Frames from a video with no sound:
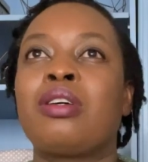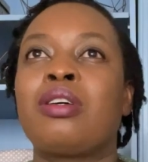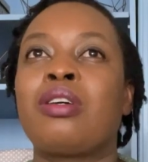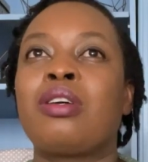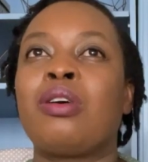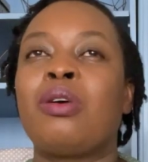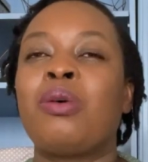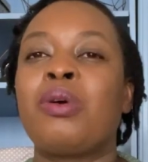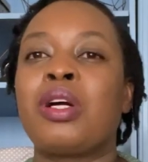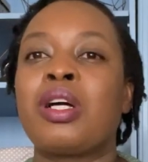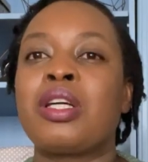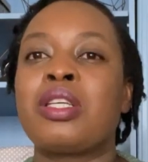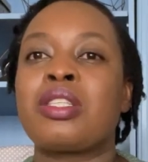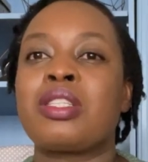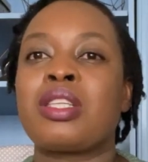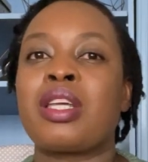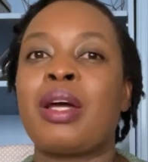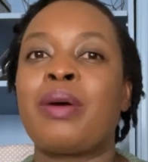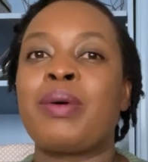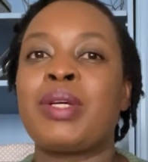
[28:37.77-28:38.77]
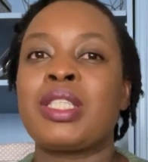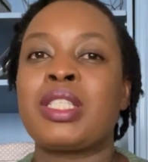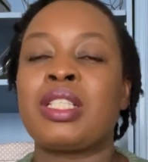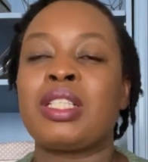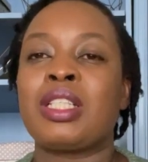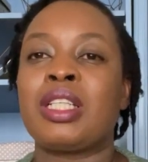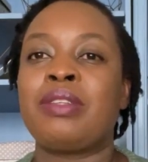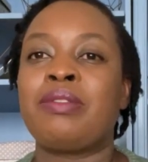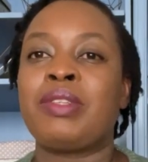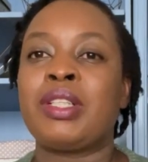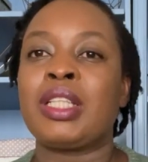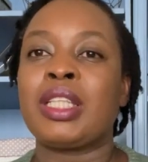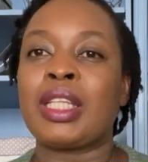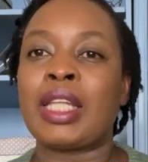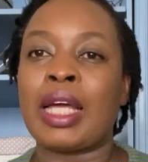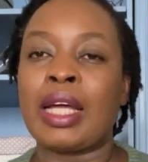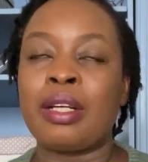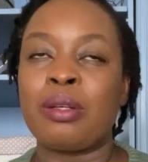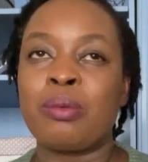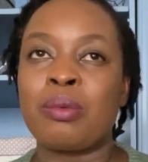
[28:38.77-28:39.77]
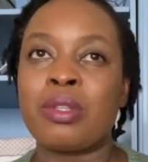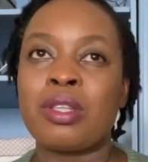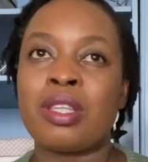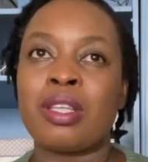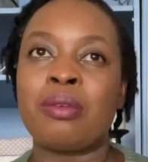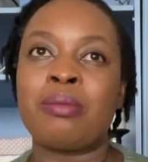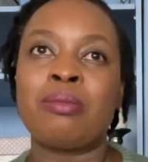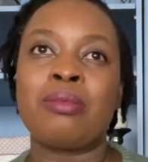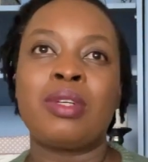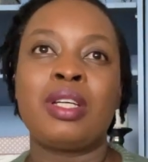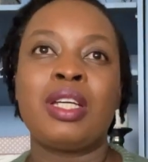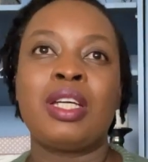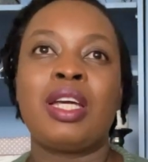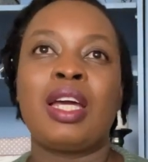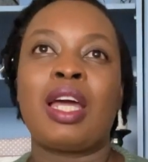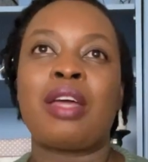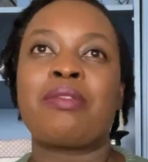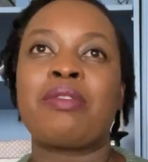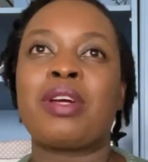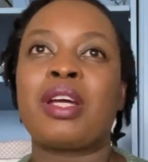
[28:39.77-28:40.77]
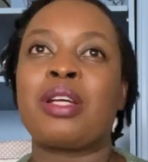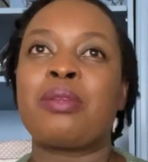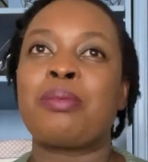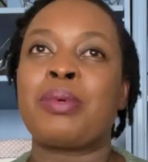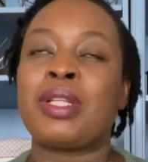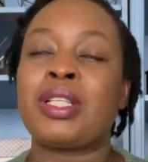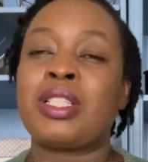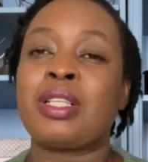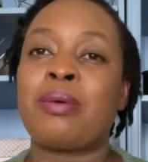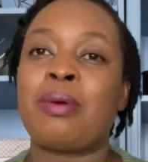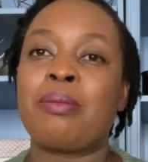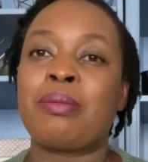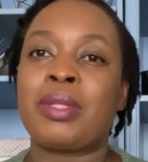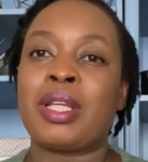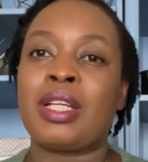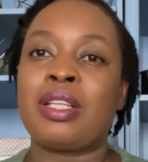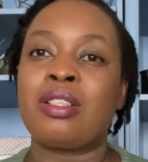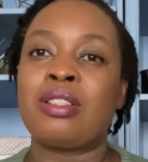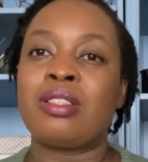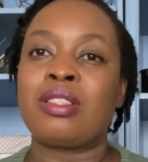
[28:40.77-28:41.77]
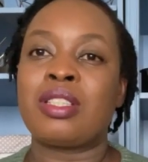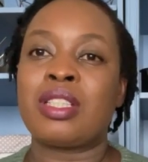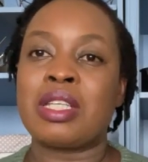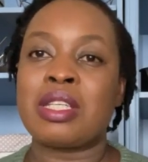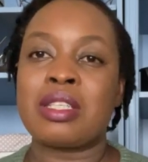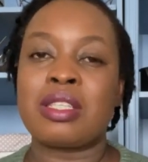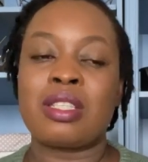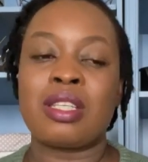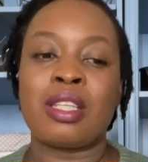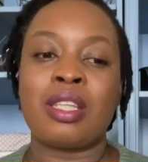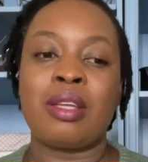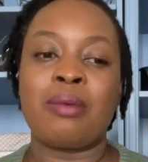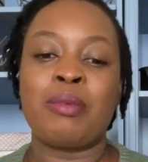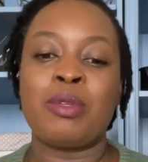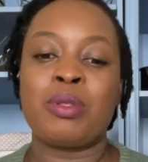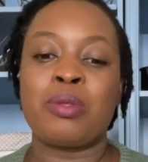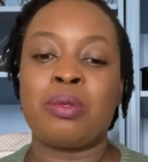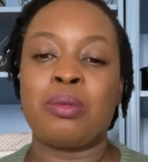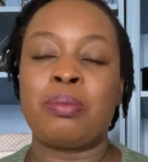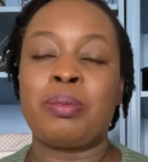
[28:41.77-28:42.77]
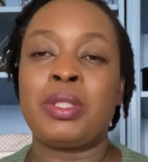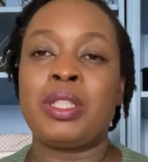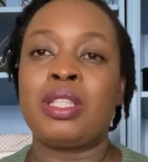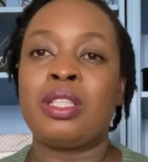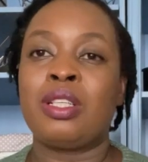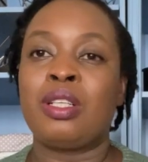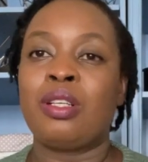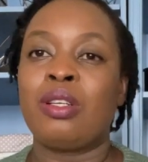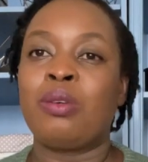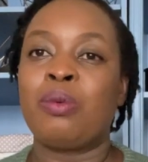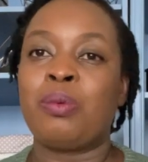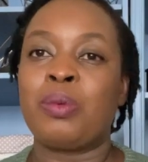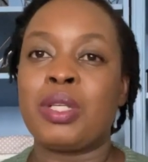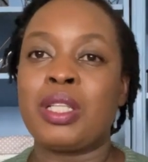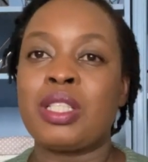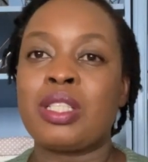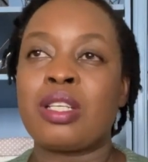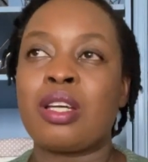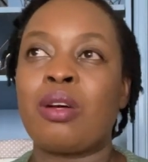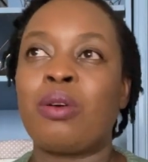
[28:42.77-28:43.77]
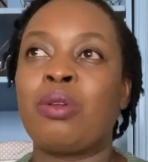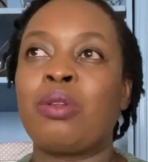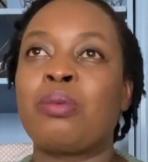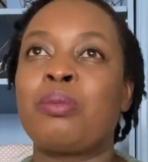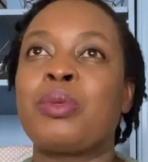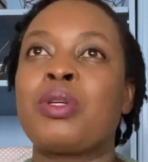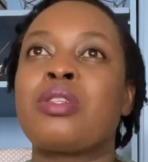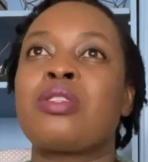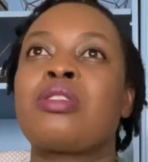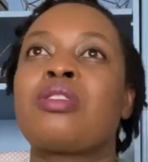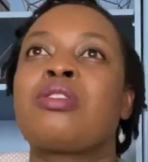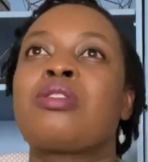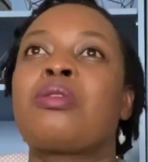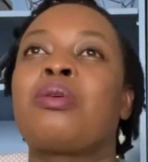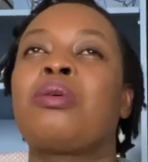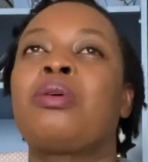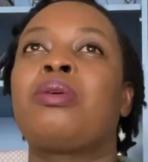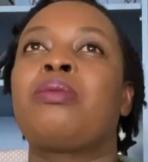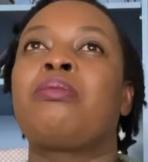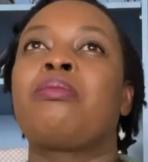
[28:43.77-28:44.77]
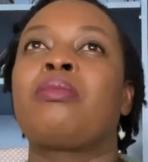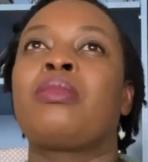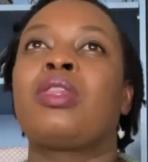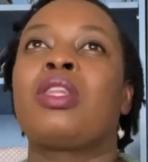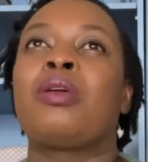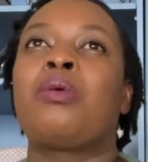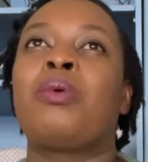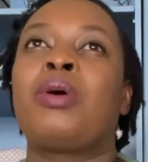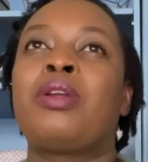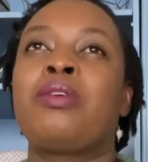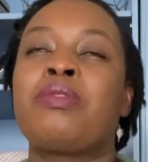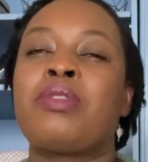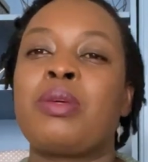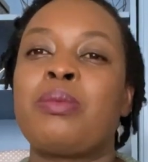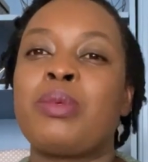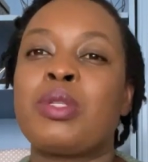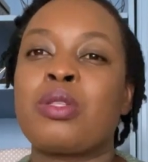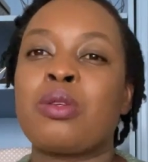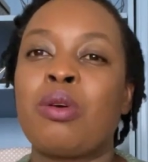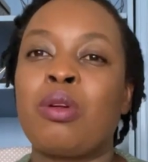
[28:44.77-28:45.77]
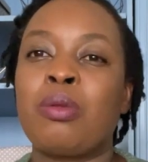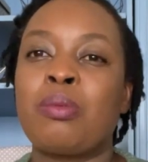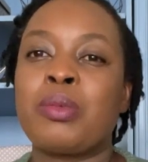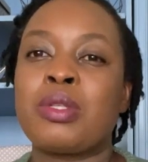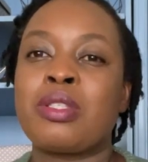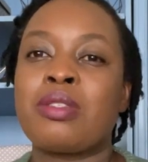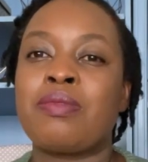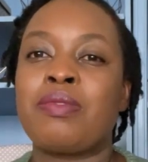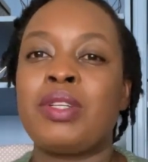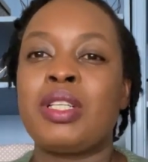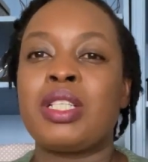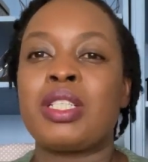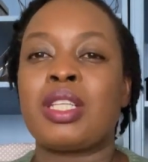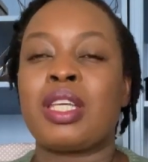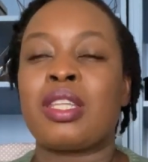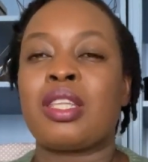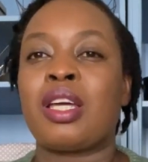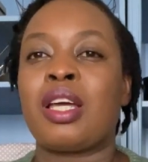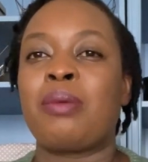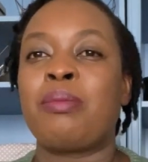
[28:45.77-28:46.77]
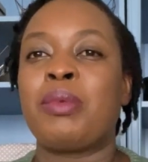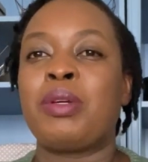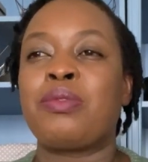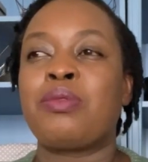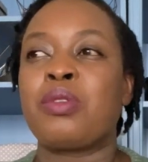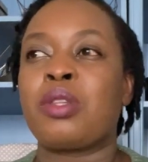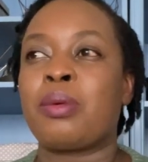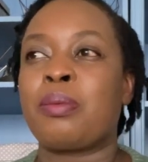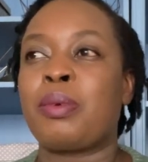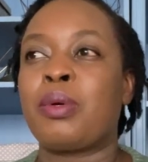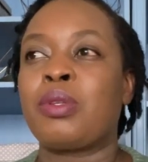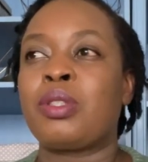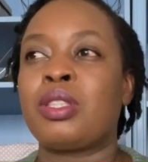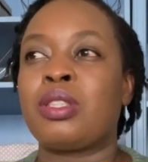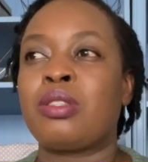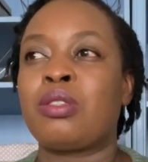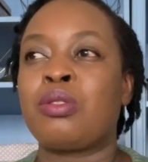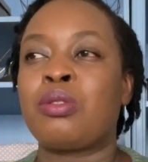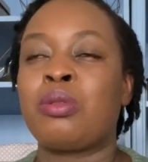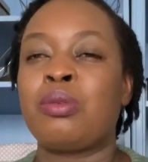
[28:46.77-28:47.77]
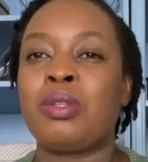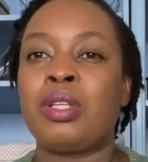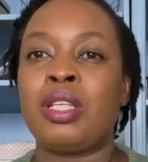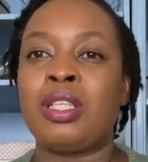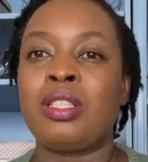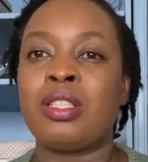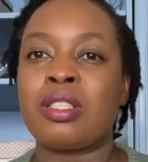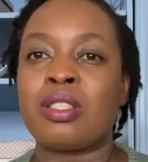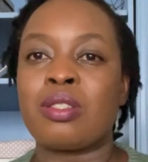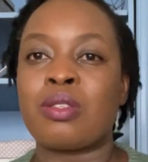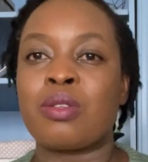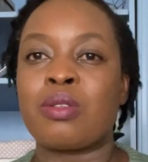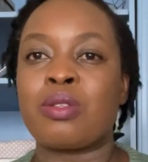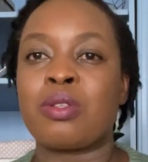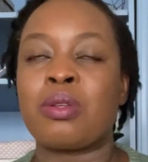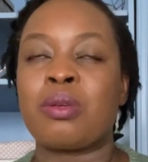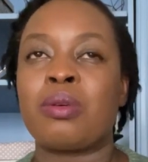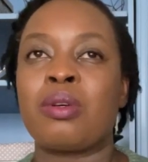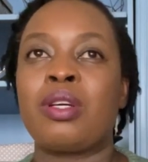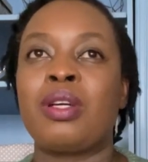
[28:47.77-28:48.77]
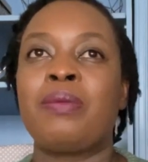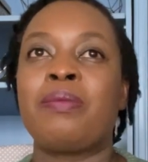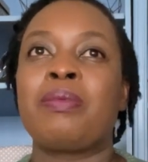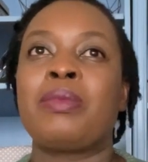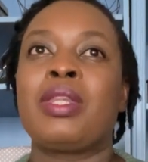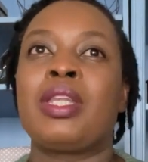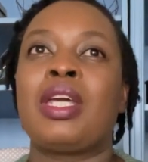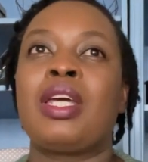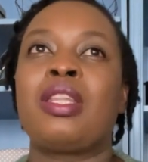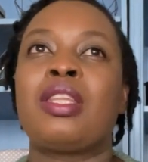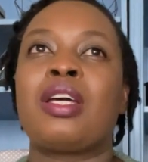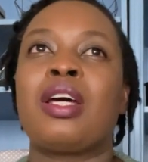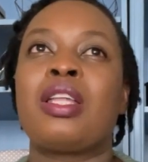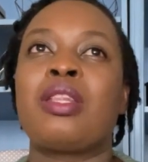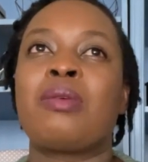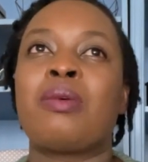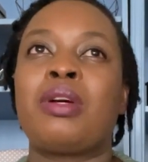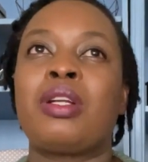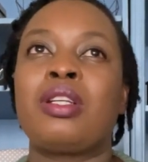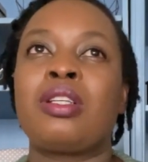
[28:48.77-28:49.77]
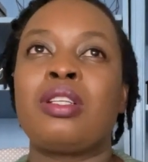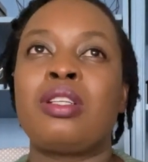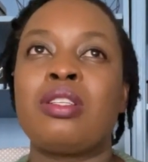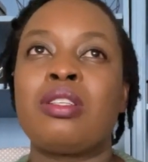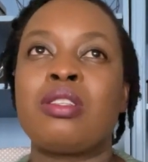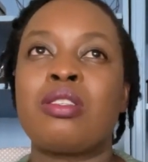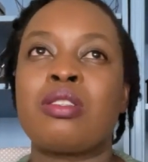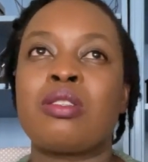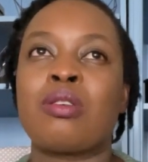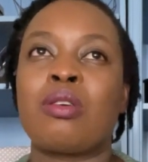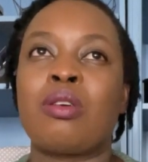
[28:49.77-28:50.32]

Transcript: August, I wasn't even done with them. I figured by the time I'm done testing them, it will be winter almost. So one of them is almost finished. I think I'm left with about 2 inches or so, and the other one is